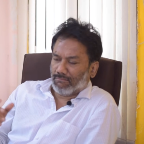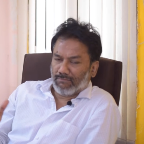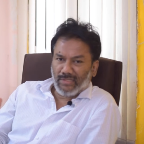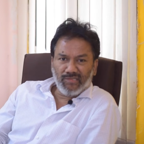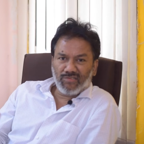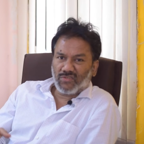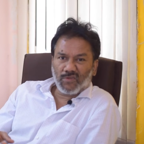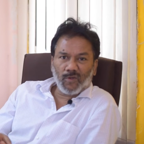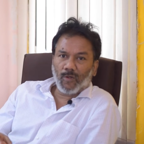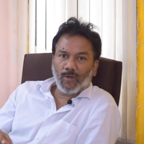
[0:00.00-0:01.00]
myths
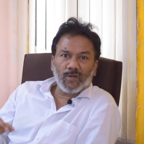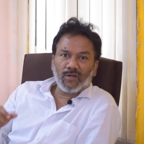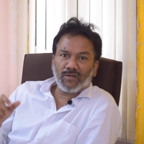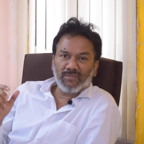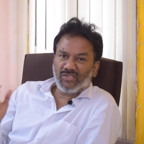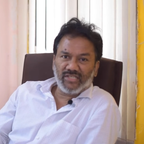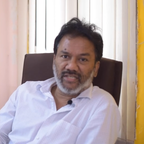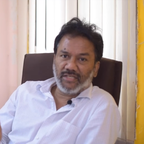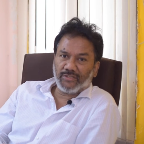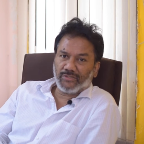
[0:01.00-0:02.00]
or
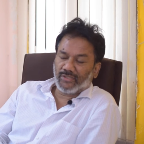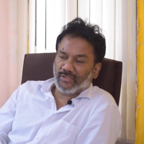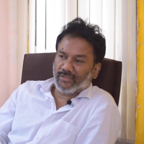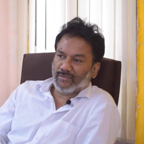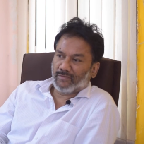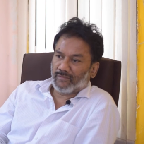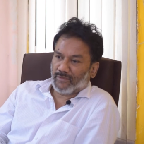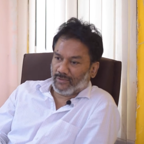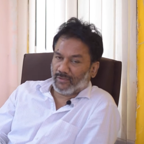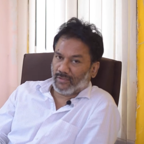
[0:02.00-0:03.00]
mistakes in
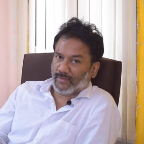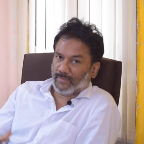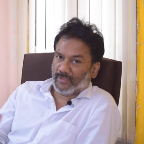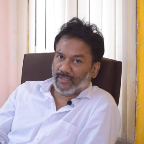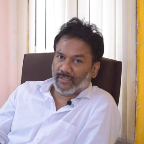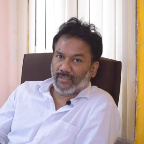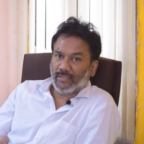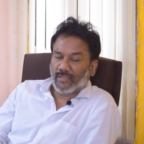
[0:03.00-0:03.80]
physiotherapy